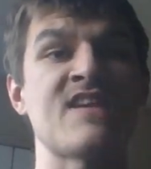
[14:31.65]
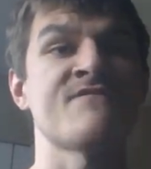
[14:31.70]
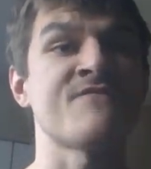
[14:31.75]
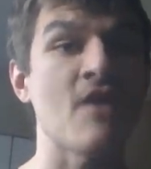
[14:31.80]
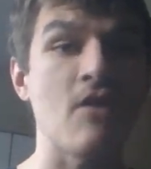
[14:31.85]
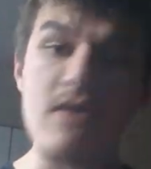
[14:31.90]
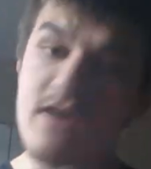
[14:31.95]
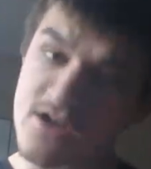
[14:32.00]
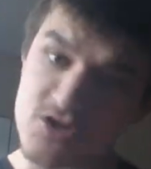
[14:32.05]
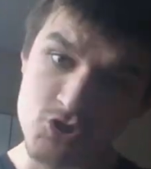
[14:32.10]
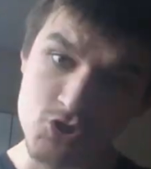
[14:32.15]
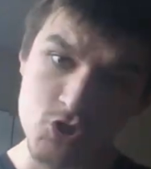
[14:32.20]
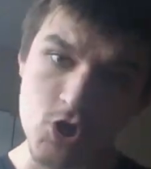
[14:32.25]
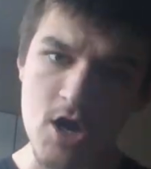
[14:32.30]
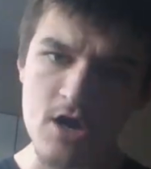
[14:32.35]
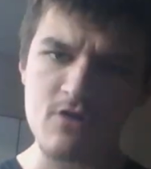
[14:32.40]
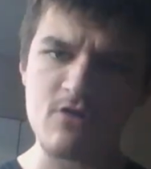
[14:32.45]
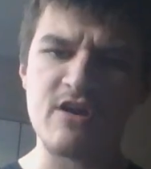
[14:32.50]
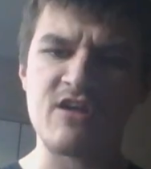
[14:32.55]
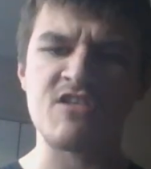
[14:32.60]
It felt like a
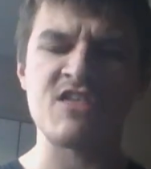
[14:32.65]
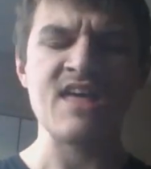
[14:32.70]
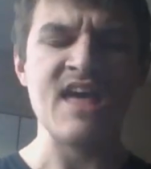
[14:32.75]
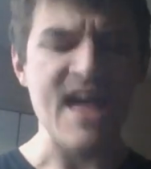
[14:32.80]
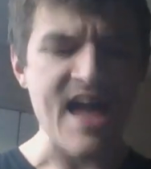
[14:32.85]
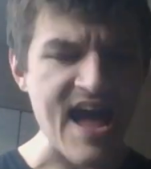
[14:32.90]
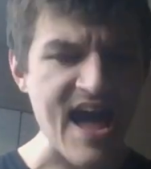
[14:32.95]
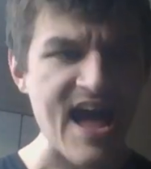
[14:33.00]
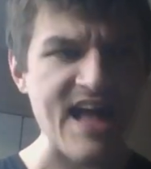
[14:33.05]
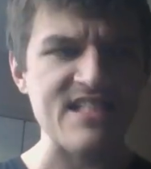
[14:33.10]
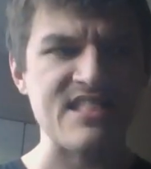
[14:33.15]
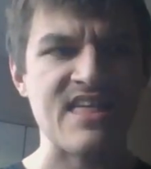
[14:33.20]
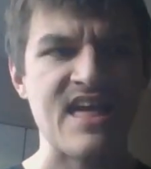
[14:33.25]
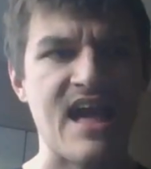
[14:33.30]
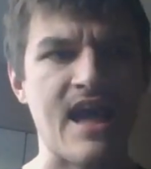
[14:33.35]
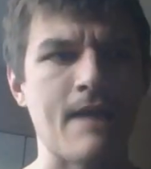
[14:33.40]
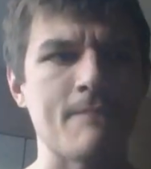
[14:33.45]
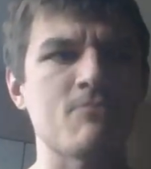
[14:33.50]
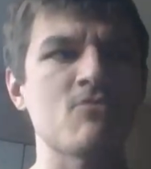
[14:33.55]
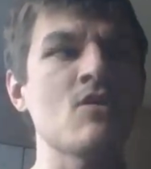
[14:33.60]
truck race at
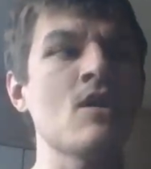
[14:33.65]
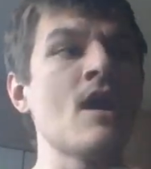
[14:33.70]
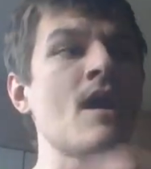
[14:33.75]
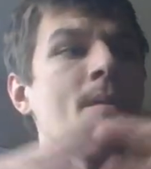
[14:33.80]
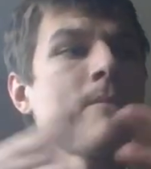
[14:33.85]
times.